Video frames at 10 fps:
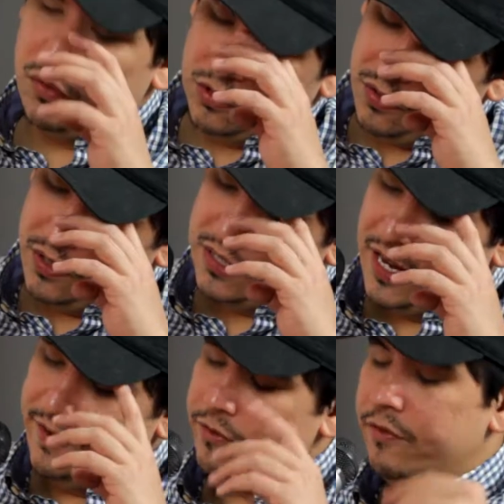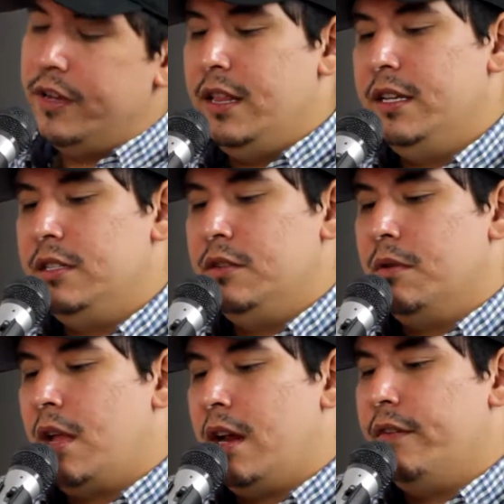too, because I haven't really listened to a
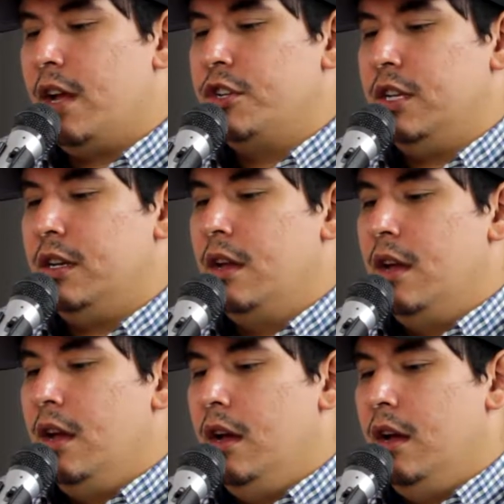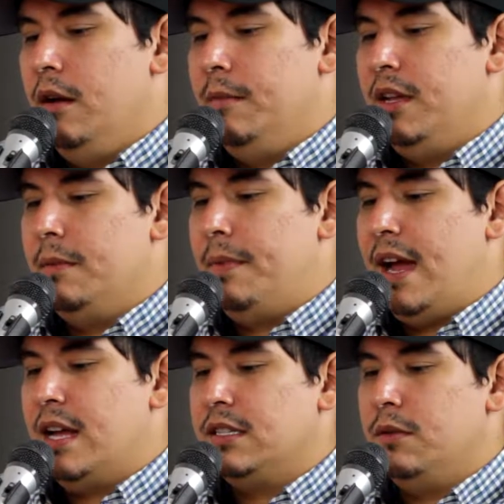lot of Logic in the past.